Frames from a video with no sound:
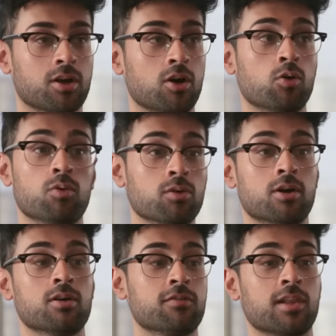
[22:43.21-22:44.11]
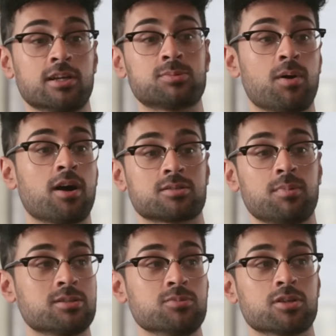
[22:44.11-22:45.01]
be like oh well no if Lunchbox
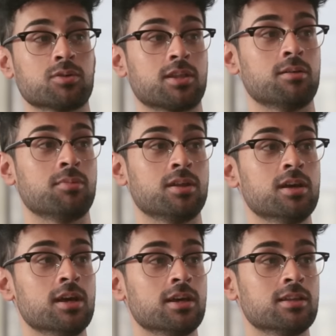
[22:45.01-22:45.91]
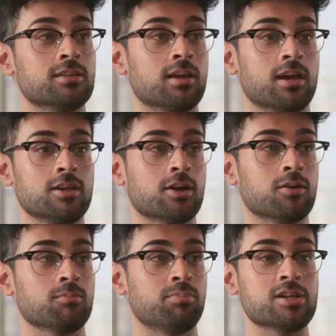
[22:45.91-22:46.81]
makes music with him and you
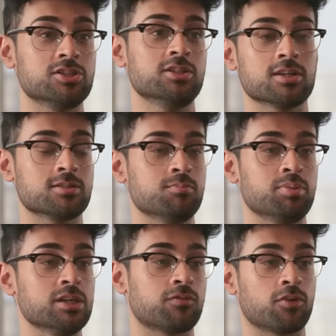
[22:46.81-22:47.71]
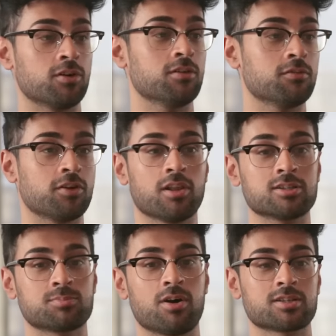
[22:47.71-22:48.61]
know Benji does beats for for
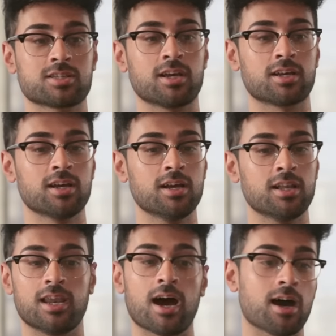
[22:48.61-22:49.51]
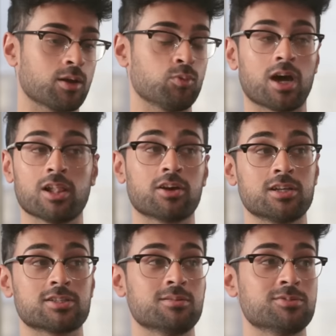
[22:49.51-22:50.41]
Lunchbox like nah like we gotta look
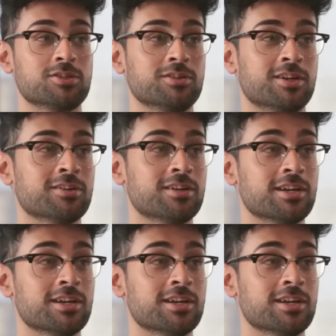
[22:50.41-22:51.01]
into him too you know